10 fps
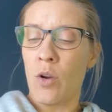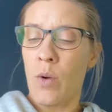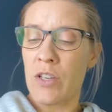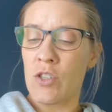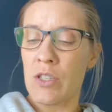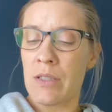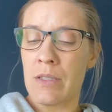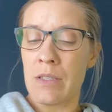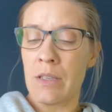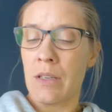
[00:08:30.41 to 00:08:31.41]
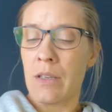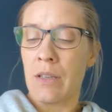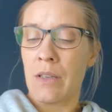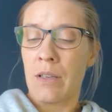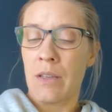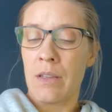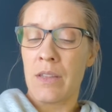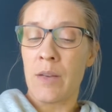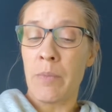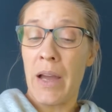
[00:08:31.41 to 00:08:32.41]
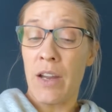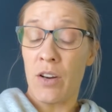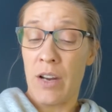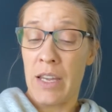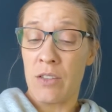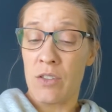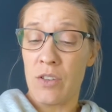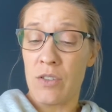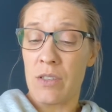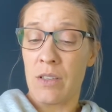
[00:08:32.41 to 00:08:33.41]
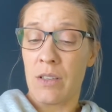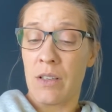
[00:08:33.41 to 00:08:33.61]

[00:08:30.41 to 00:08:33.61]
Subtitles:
questions than by her answers.